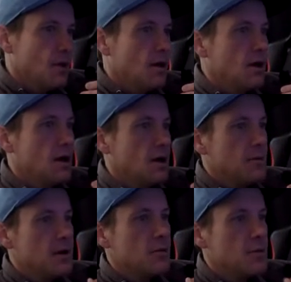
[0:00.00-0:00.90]
I'm
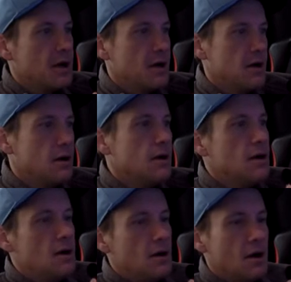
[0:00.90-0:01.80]
gonna compare
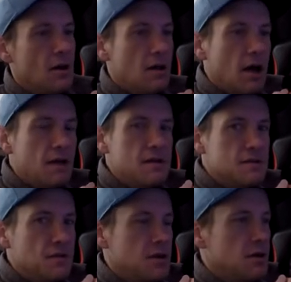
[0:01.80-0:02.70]
a lot in
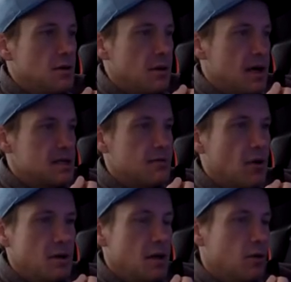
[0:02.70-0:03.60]
this video
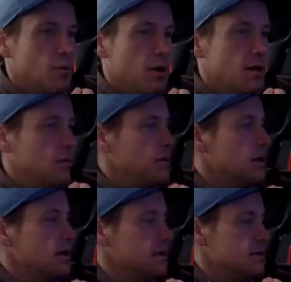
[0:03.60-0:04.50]
asphalt yellow belly
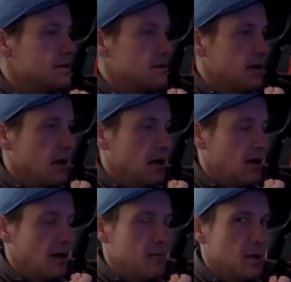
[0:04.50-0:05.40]
because
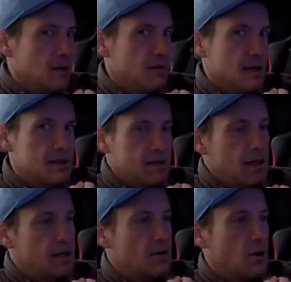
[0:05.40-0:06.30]
I believe that's
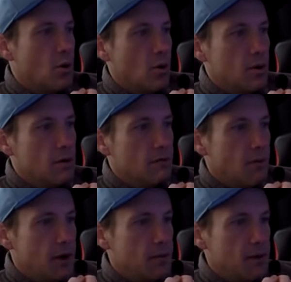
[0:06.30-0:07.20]
like the core of
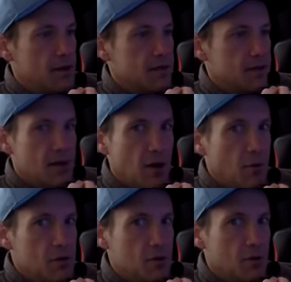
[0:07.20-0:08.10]
what makes this
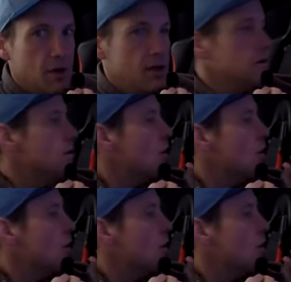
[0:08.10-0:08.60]
combo so great.